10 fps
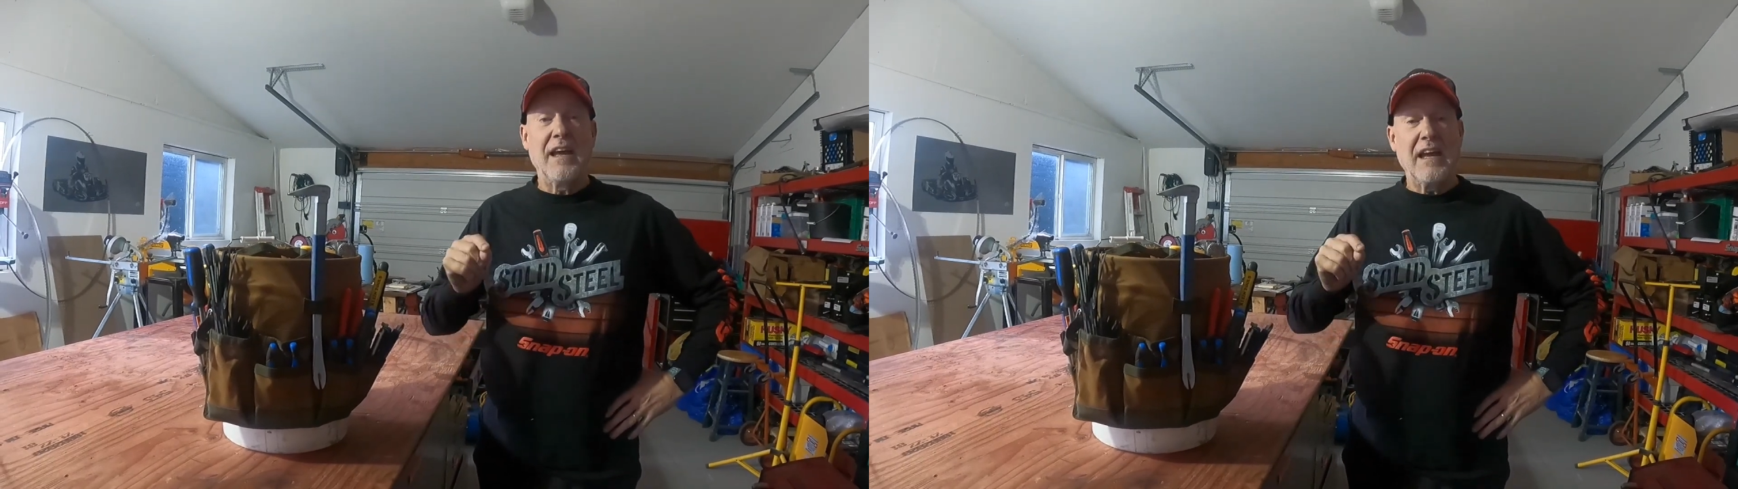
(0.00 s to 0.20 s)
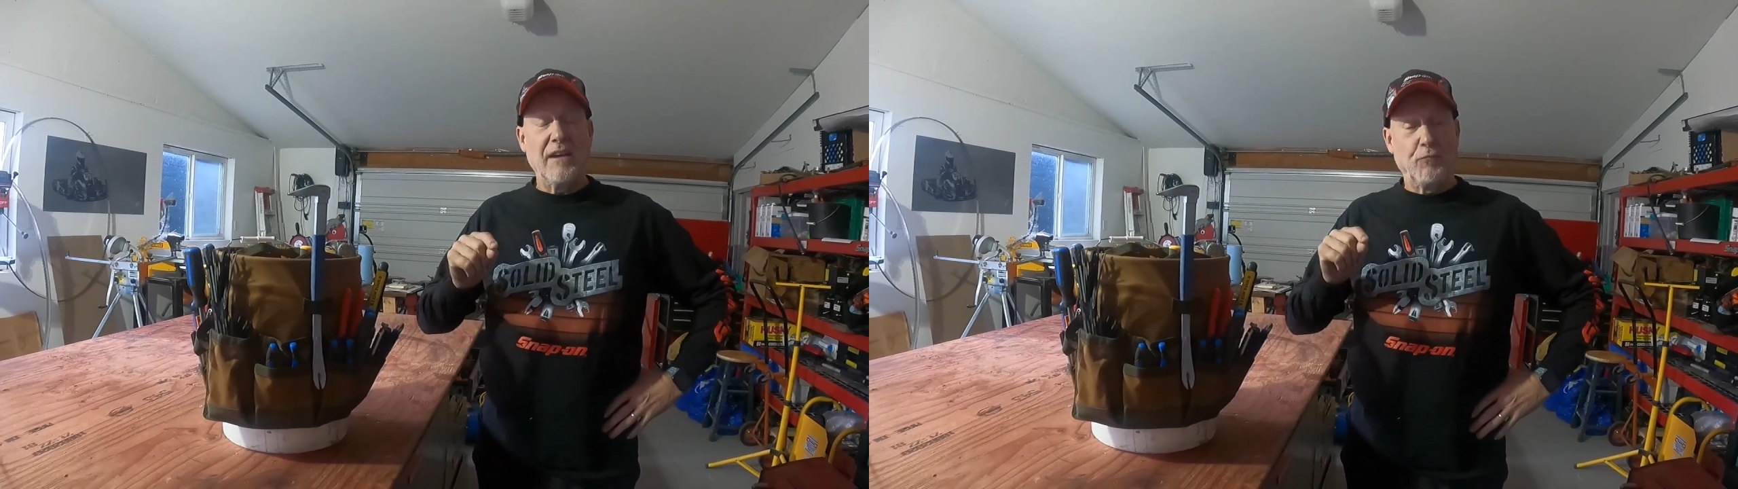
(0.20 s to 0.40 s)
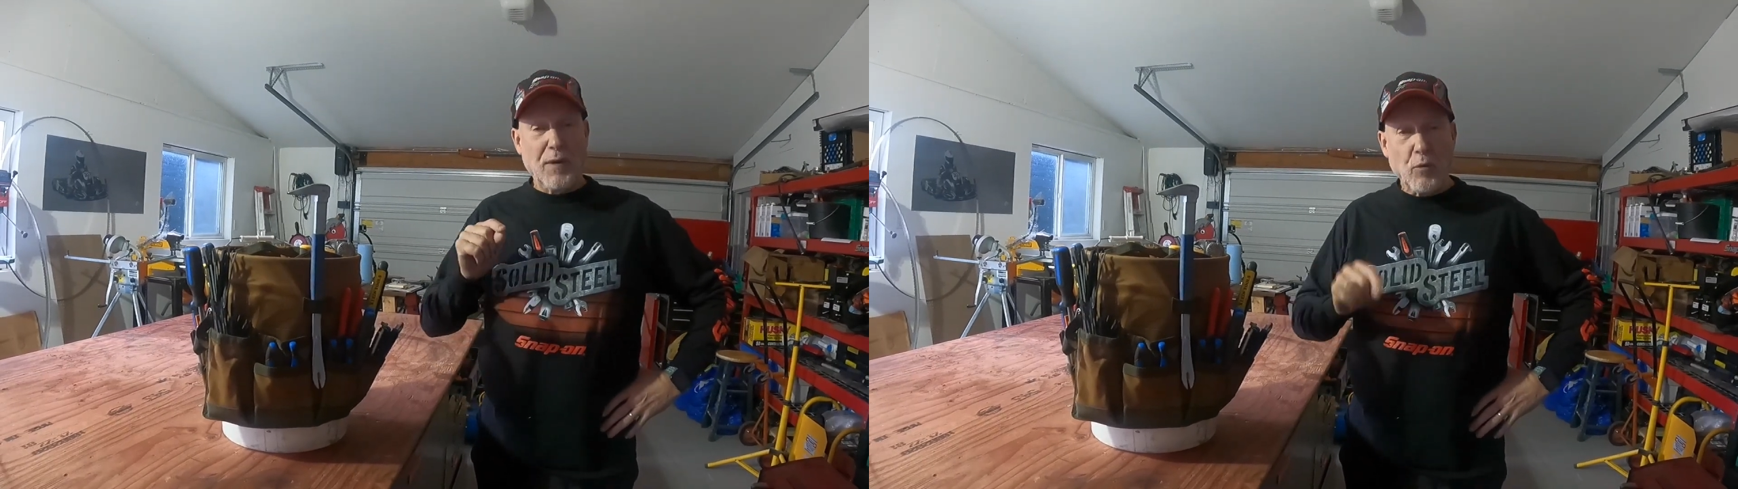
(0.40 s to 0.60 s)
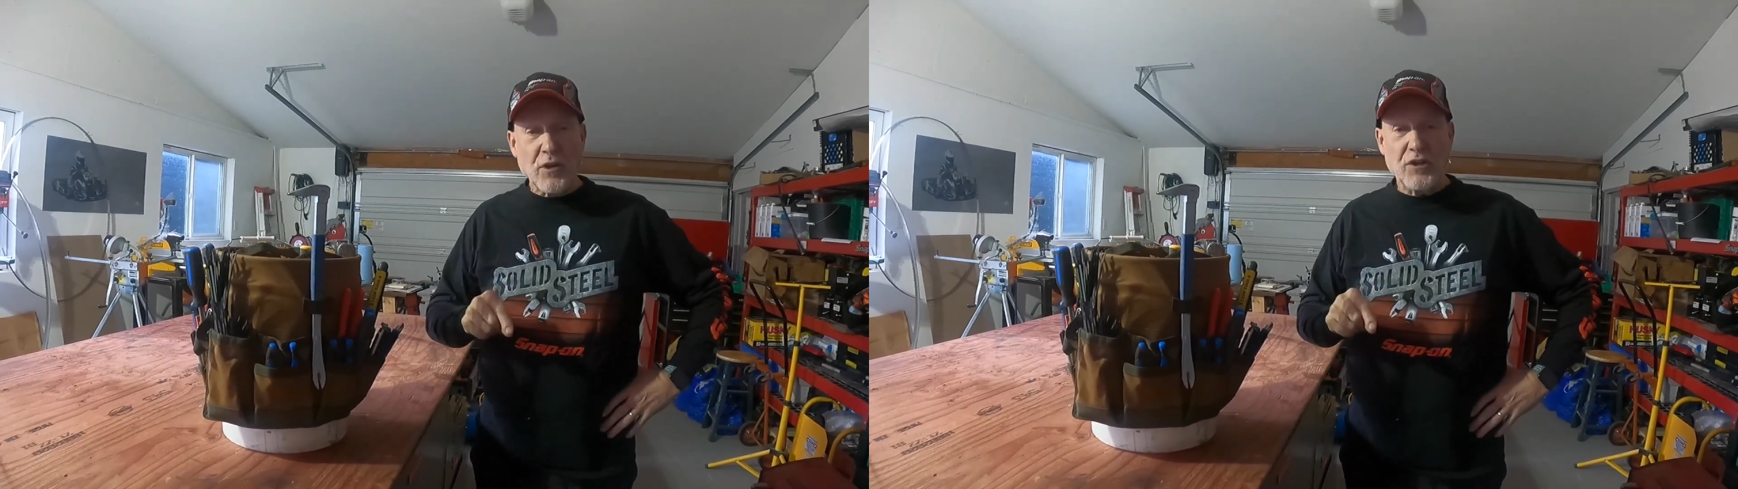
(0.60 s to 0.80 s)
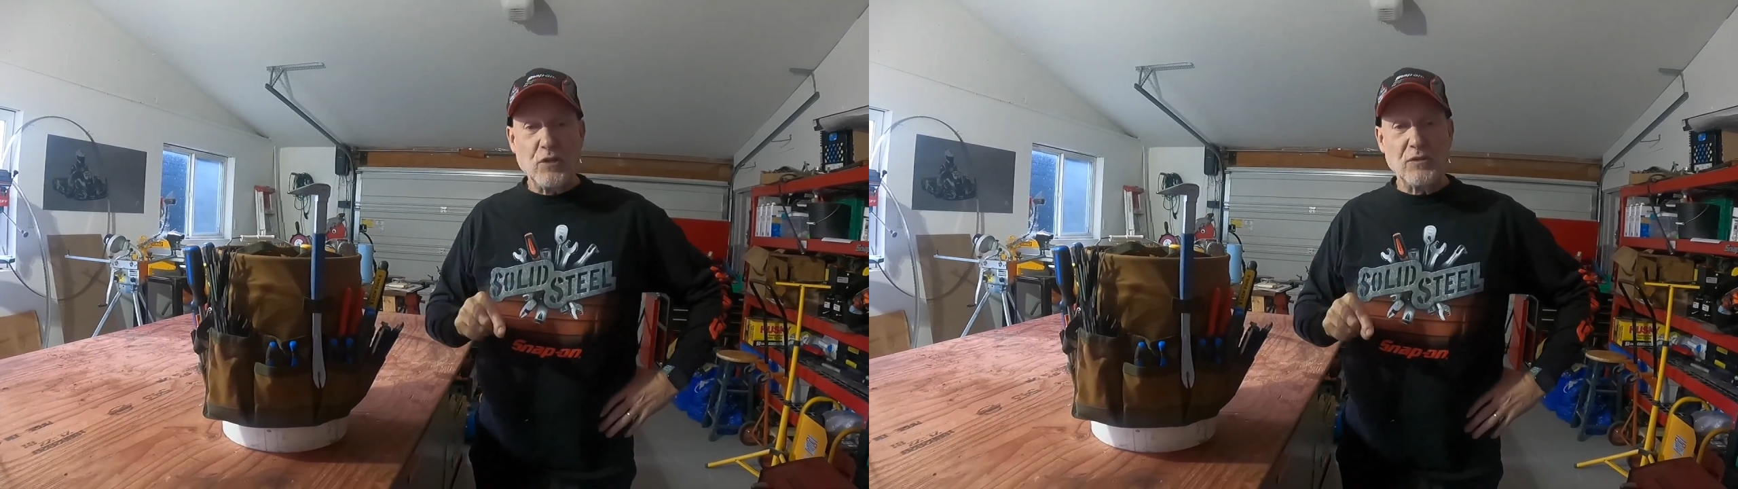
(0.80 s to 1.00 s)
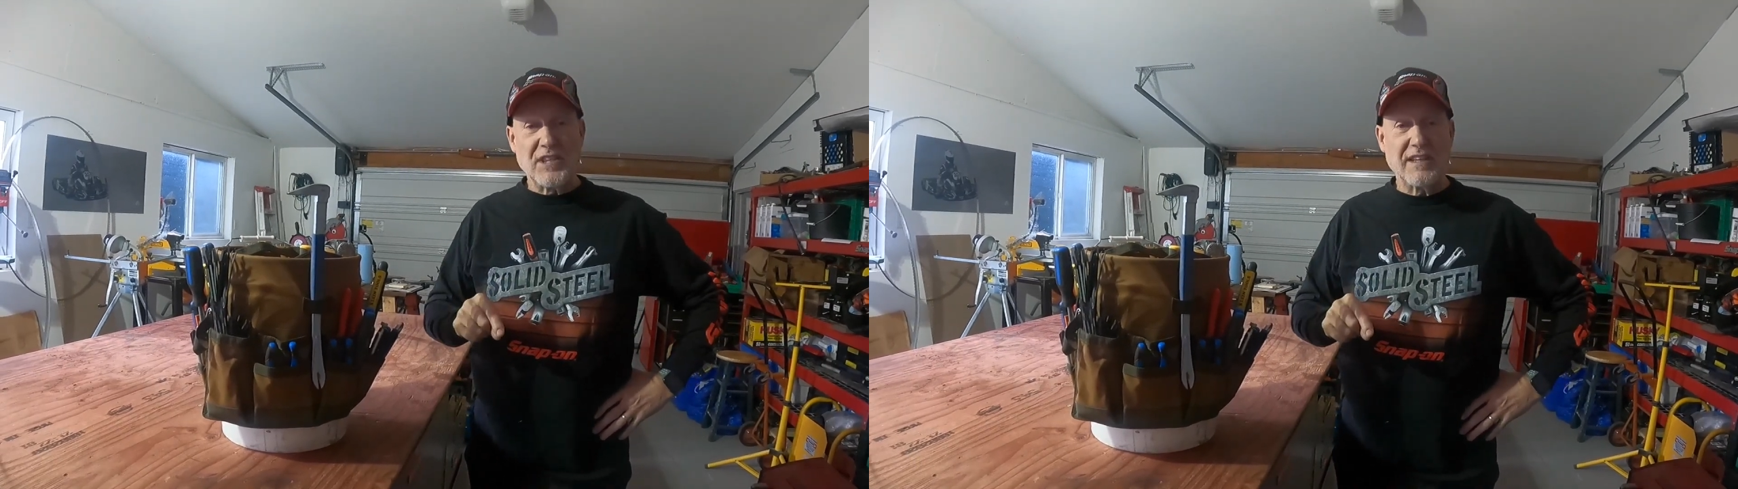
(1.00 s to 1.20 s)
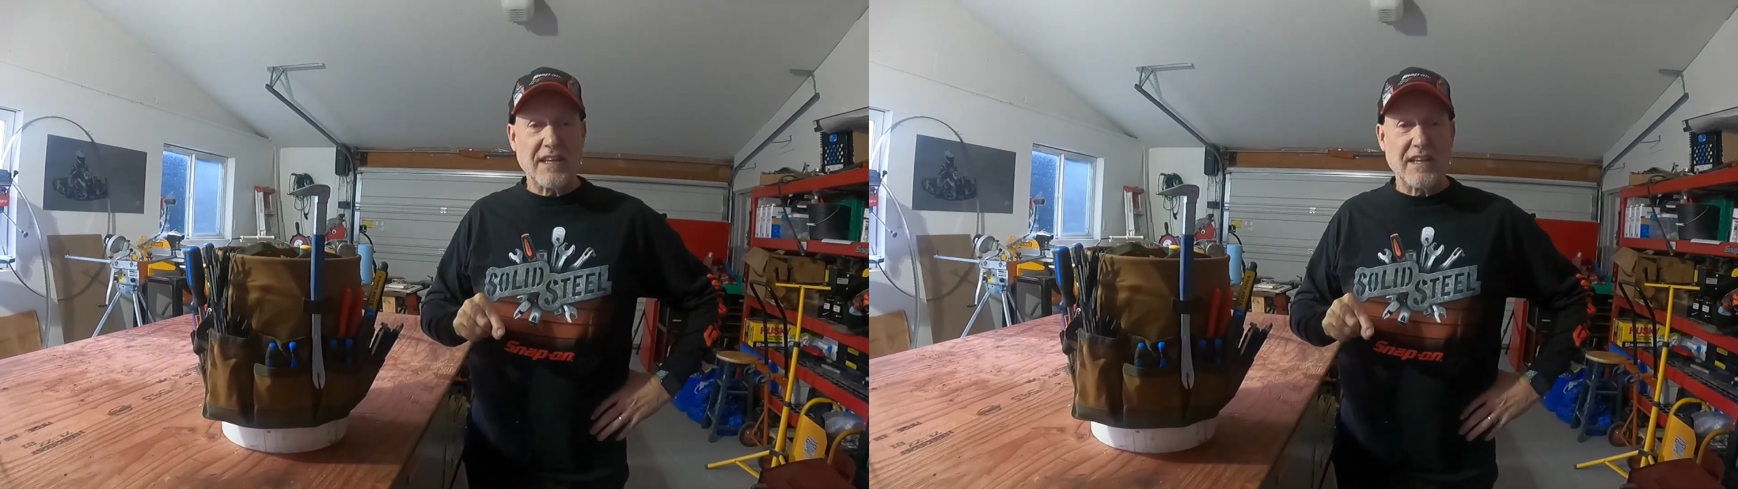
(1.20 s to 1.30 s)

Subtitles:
if we weren't using the